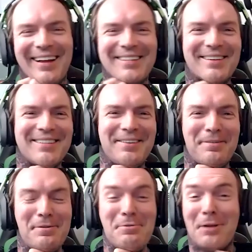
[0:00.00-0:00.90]
that's because you
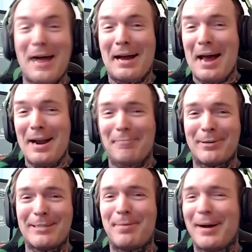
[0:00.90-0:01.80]
lack any
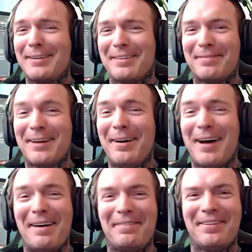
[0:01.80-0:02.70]
perspective, but you
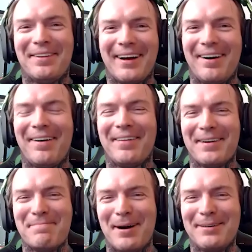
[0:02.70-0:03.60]
have like all
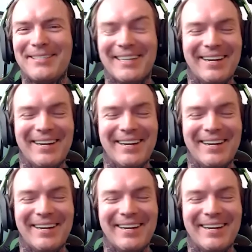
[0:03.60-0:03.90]
the emotion.